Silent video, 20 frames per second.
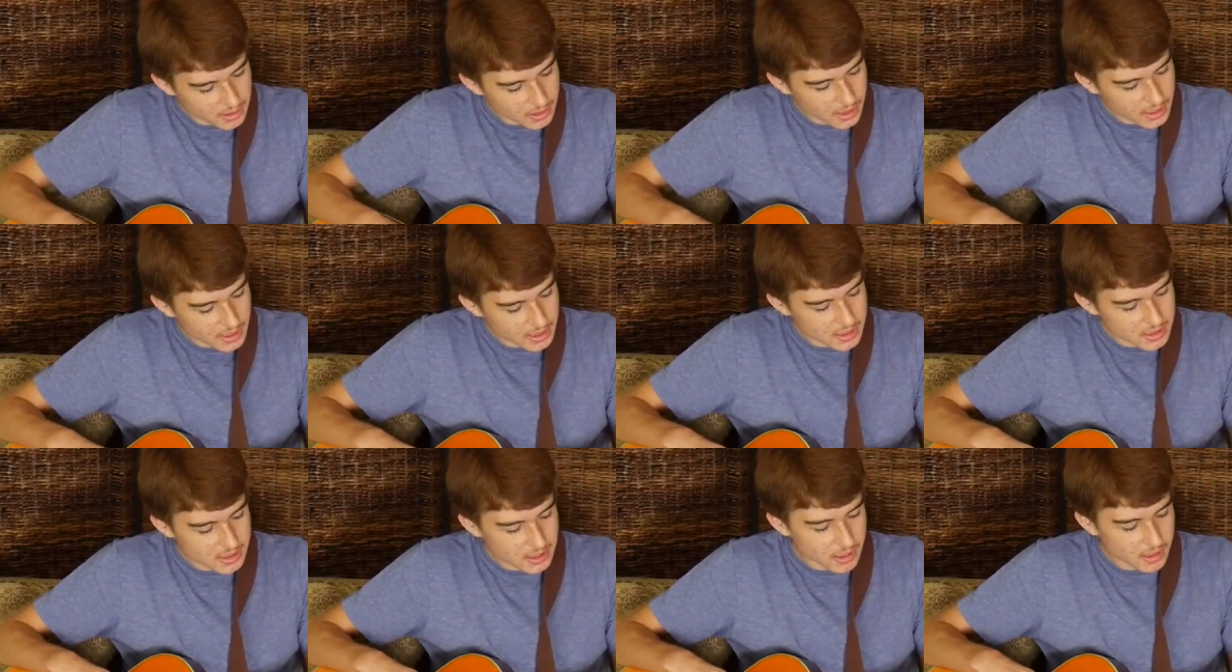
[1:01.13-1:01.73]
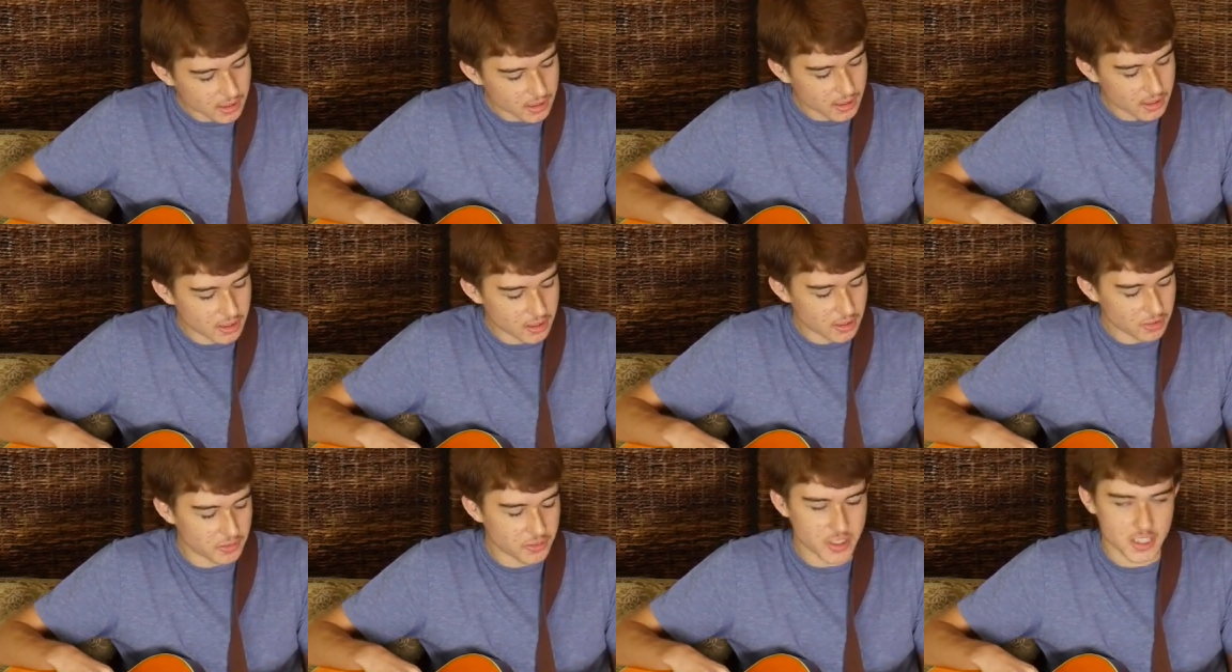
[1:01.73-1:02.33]
I can tell
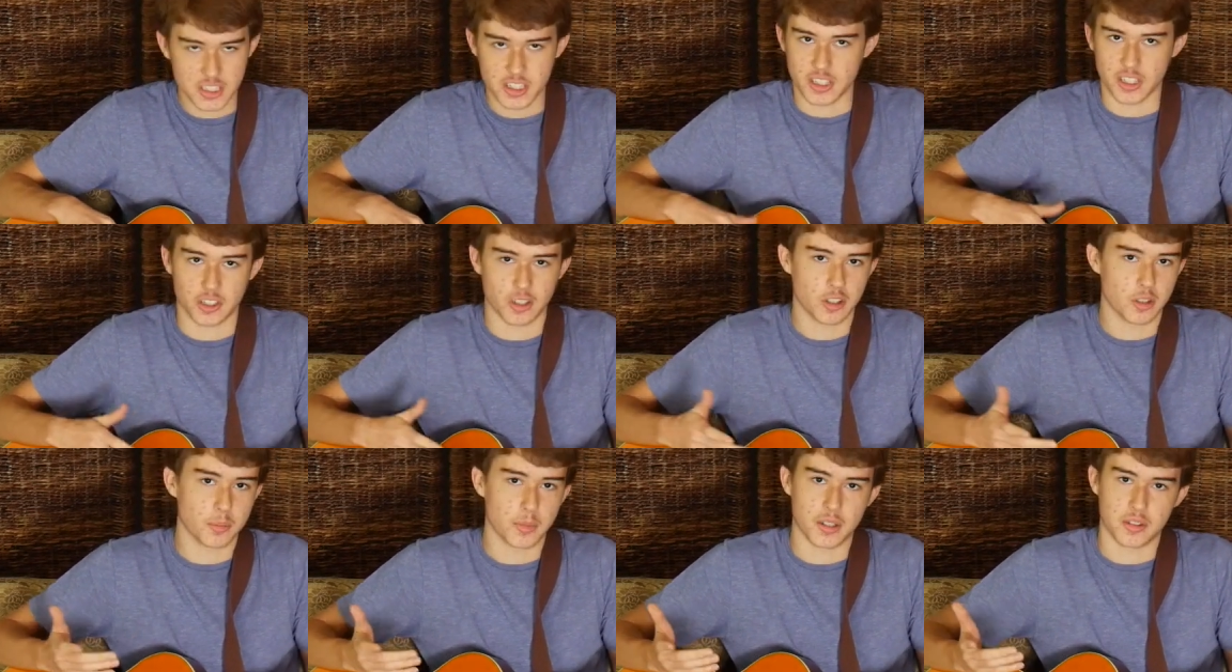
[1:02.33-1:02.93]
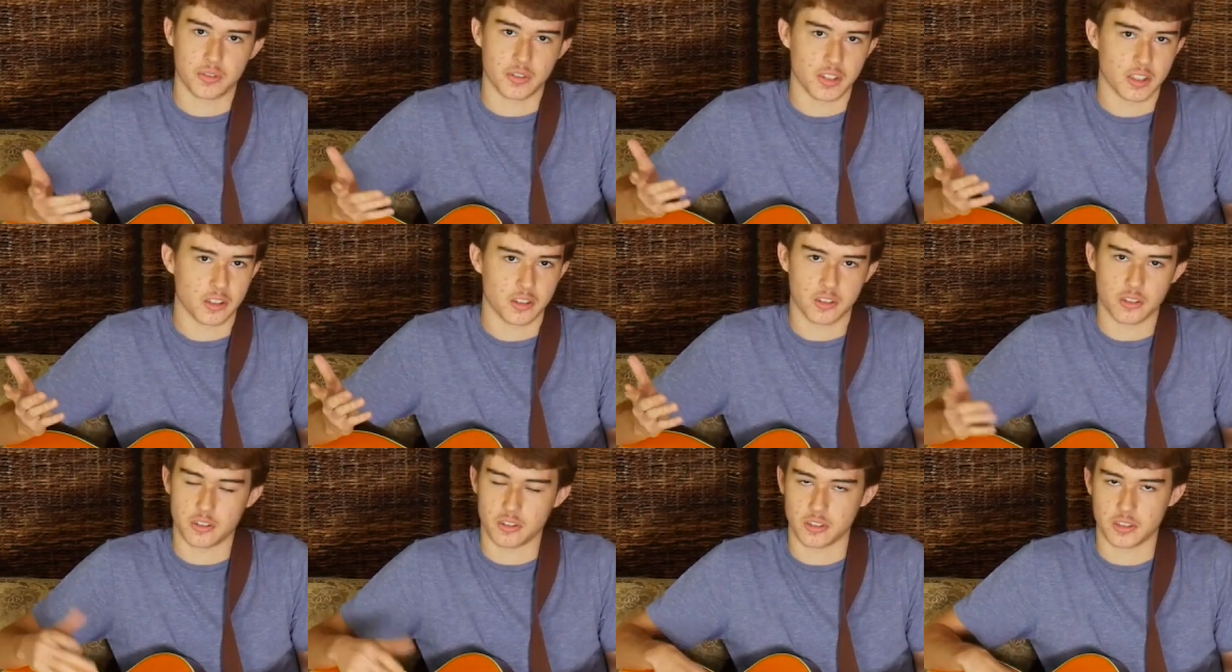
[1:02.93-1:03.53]
it'll eventually hurt my
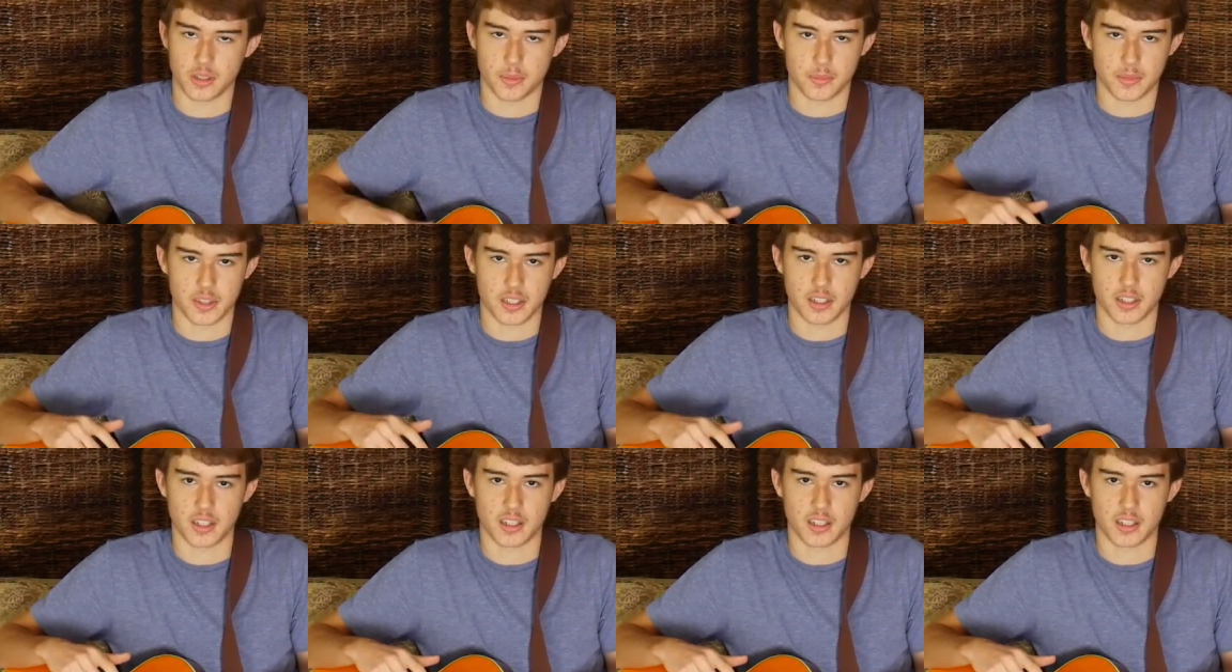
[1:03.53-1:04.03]
fingers or something,